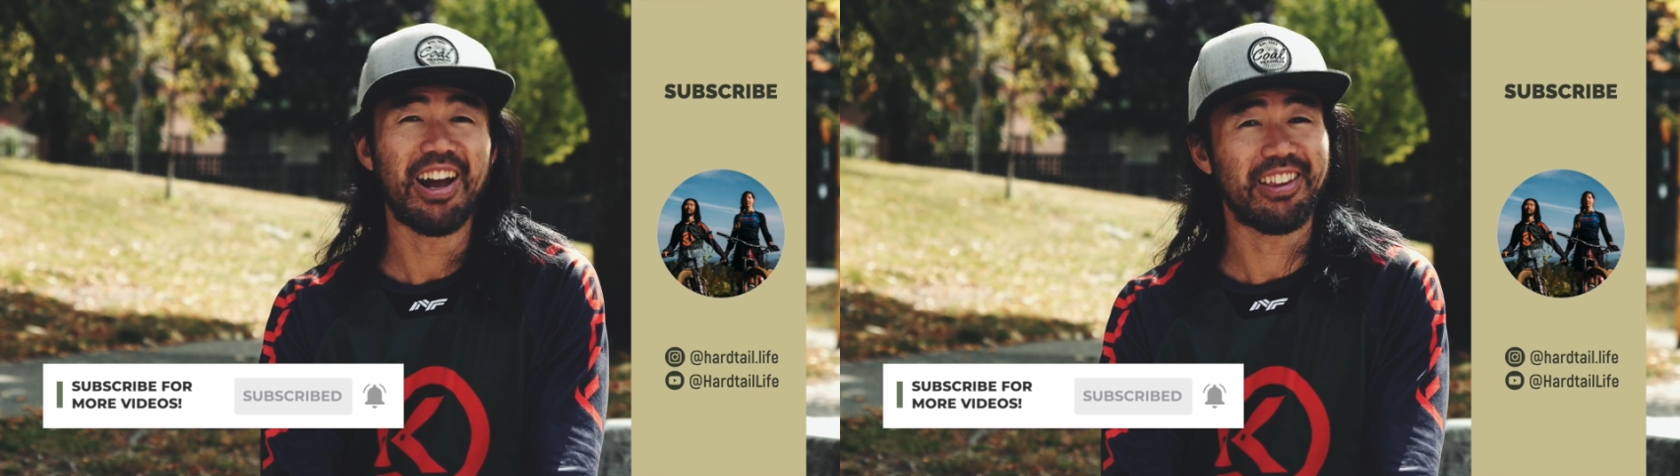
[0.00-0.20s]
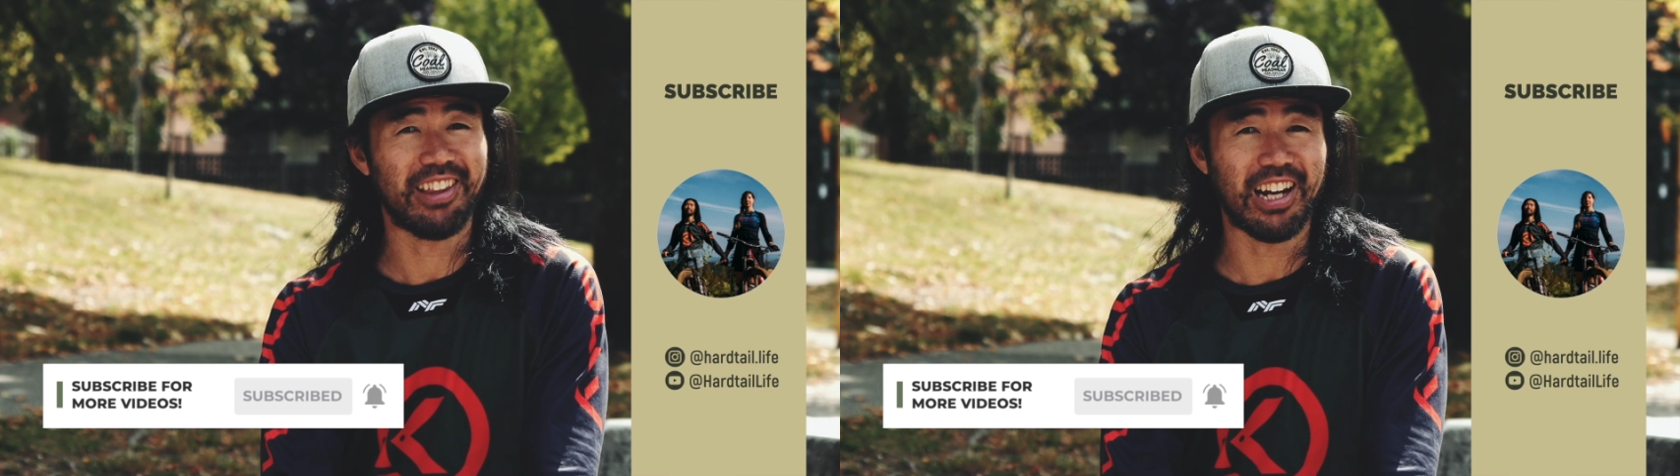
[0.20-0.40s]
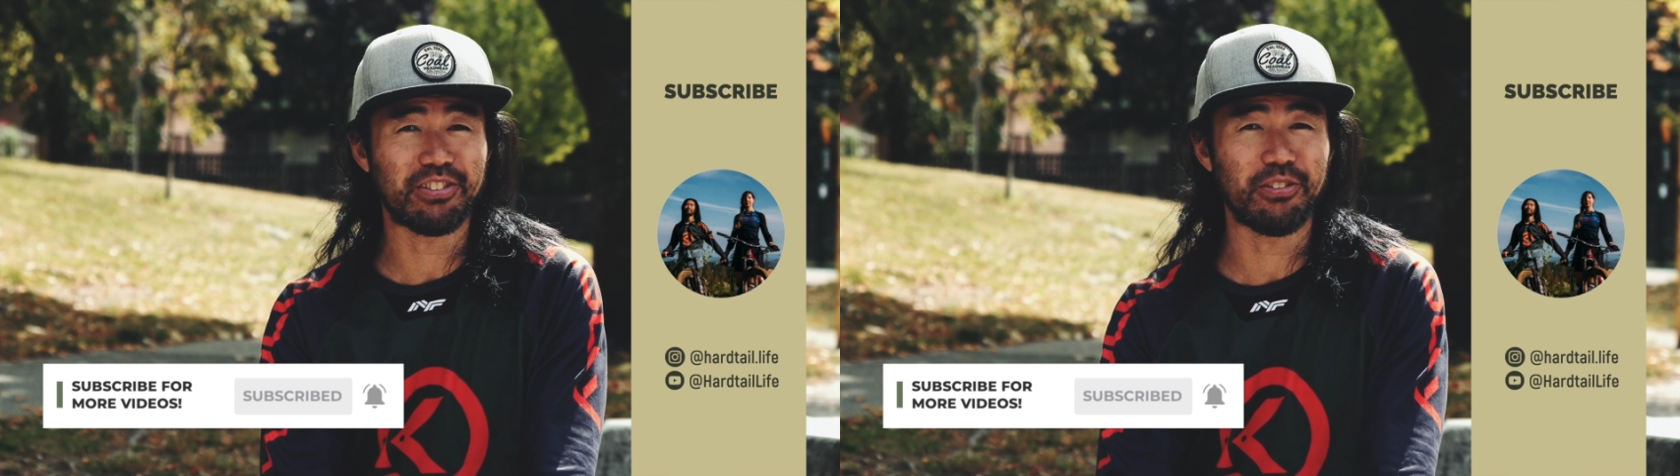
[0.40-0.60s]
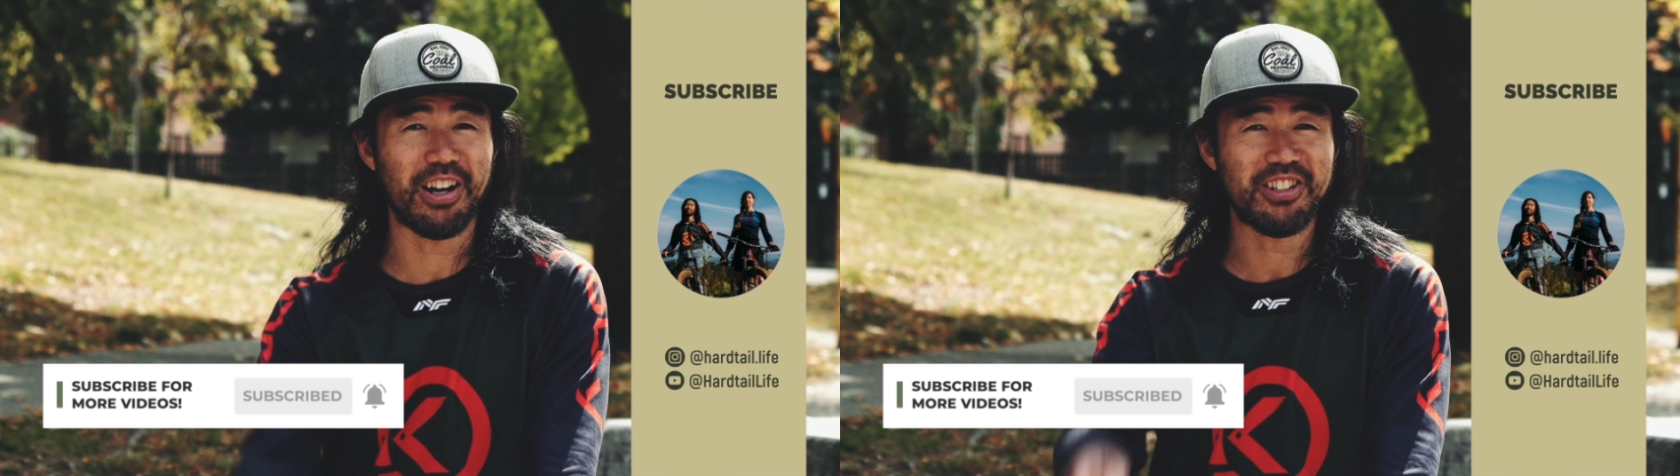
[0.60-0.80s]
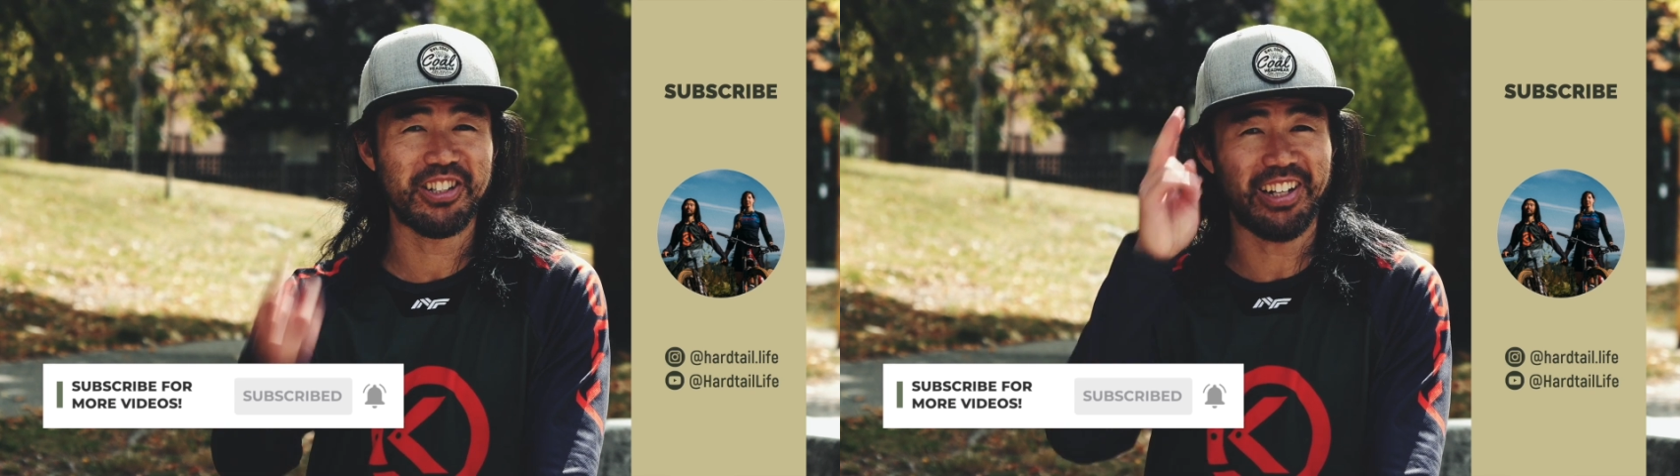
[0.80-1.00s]
Thanks for
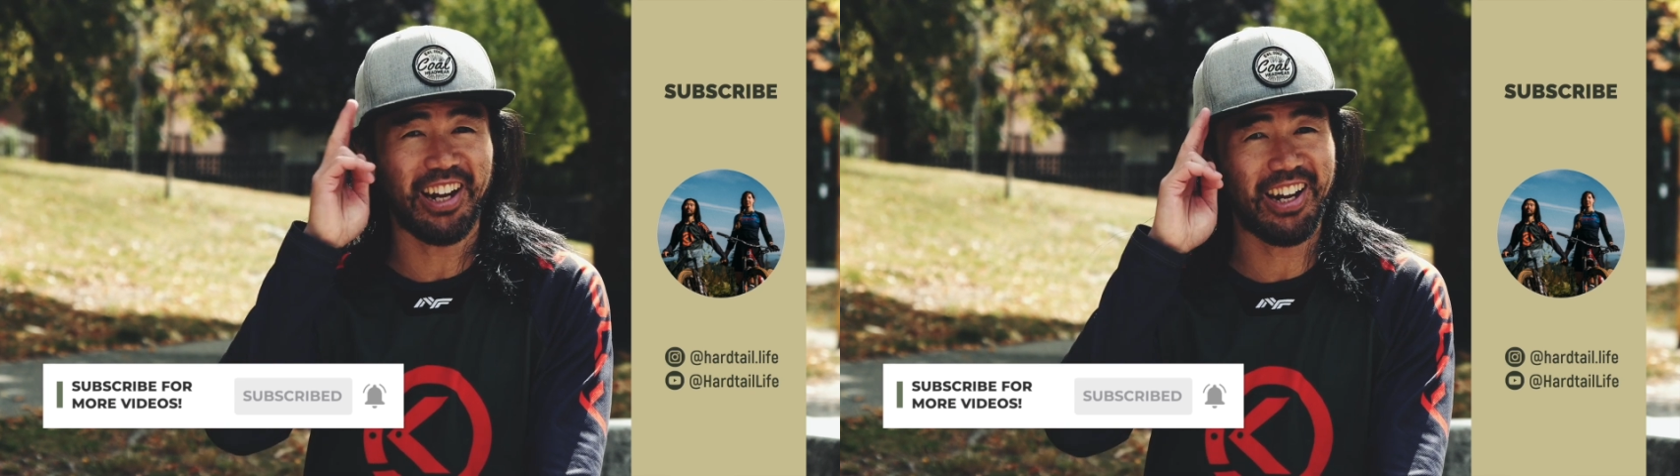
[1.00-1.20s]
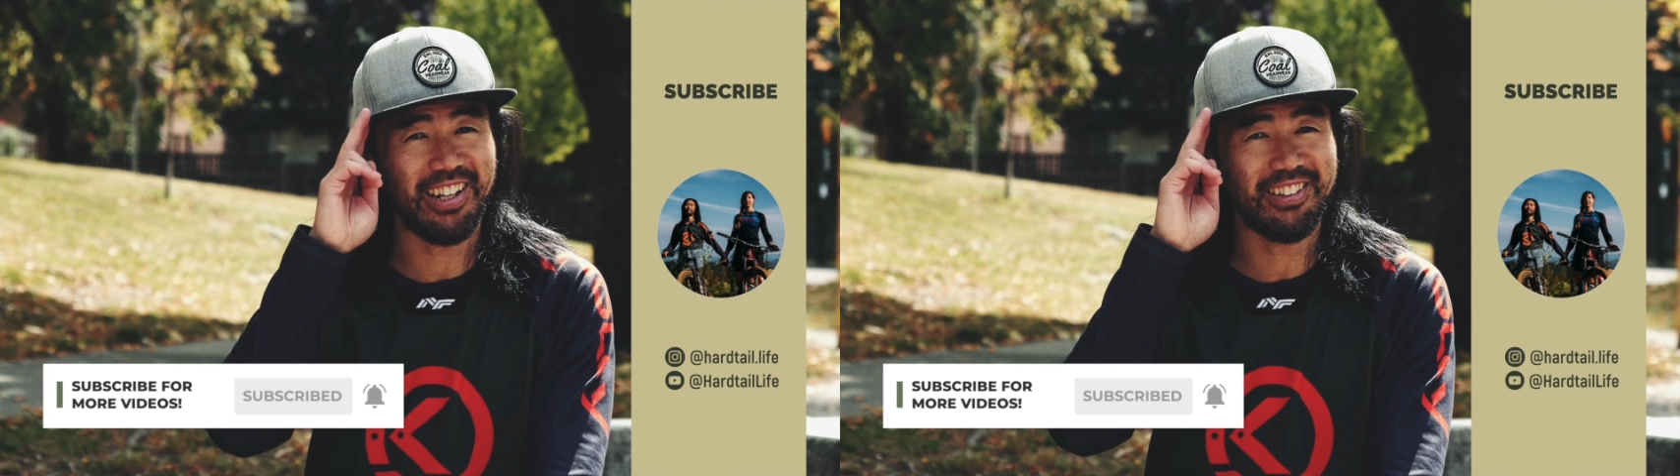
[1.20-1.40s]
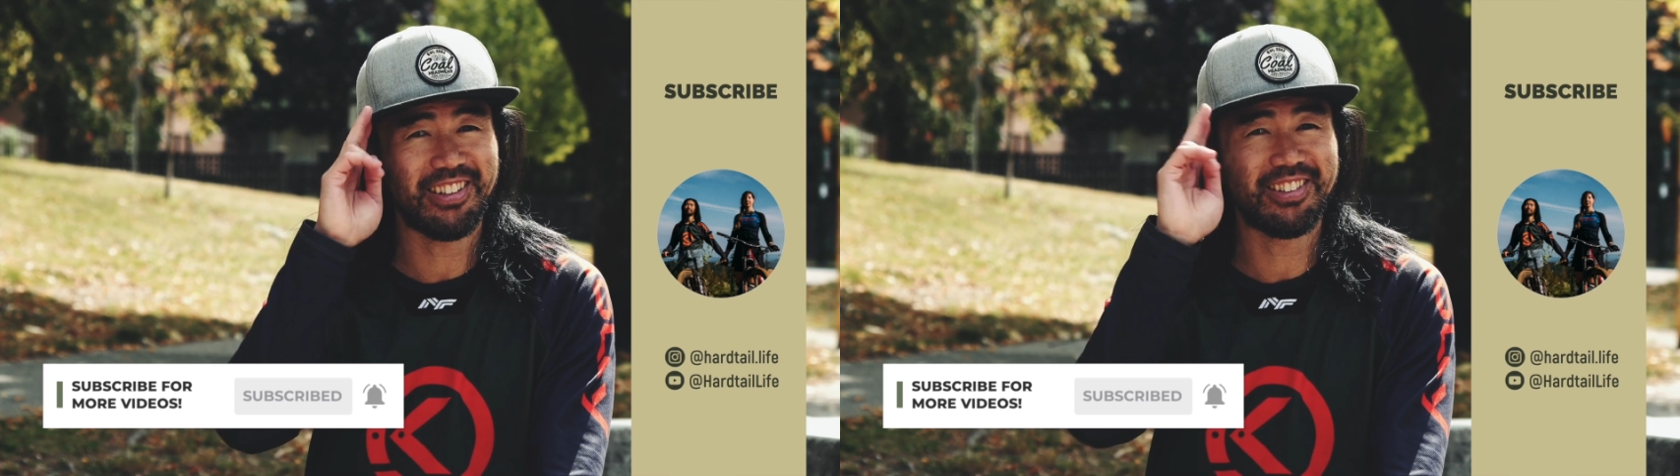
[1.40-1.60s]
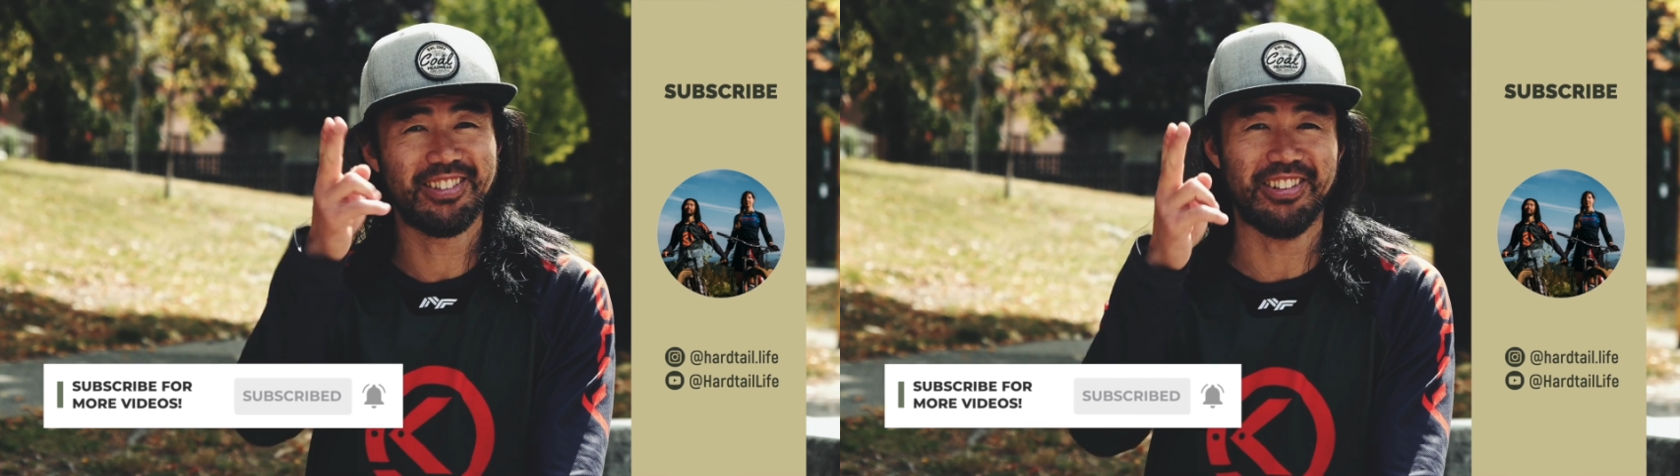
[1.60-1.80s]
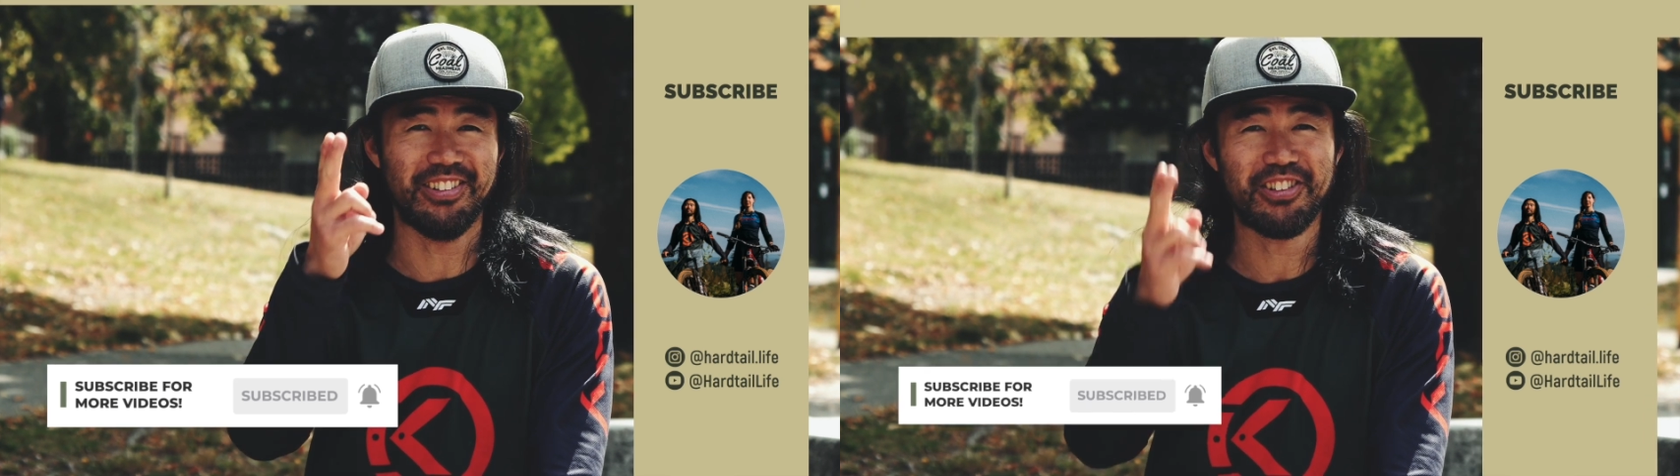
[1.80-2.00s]
watching and
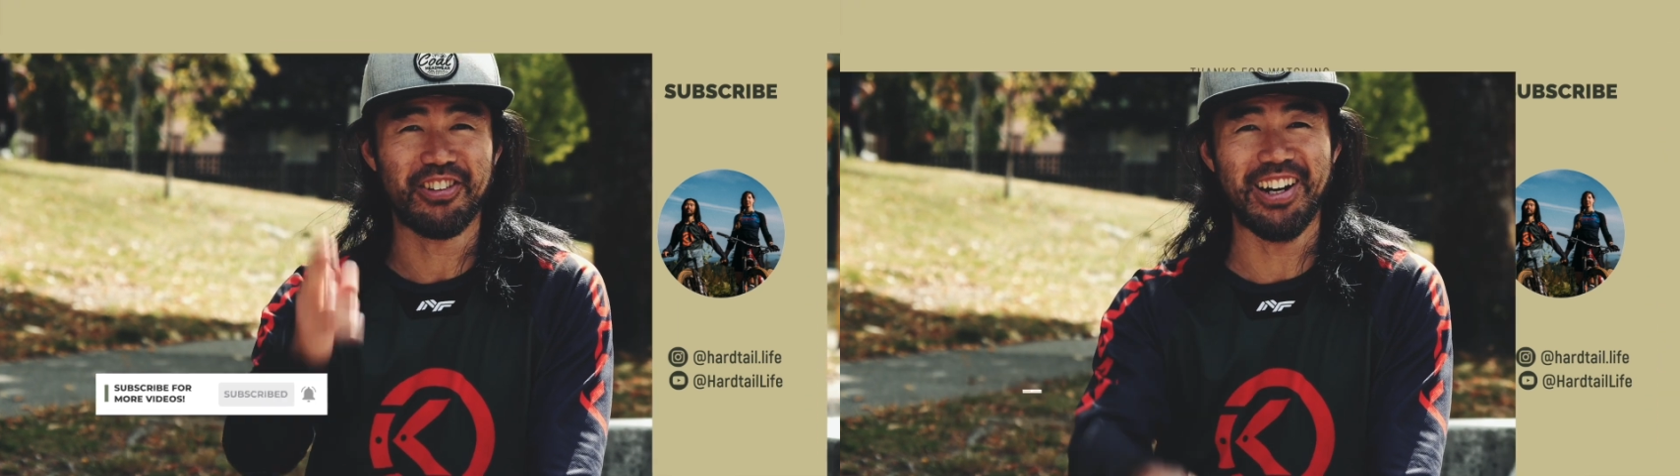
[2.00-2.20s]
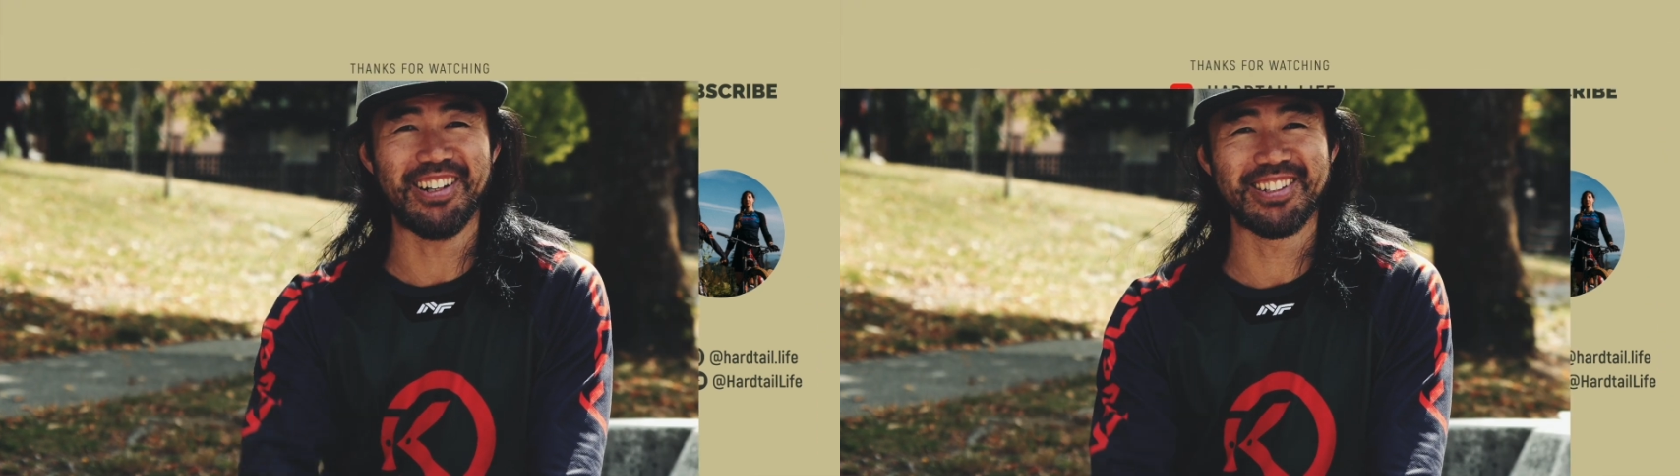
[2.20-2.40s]
see you in the trail.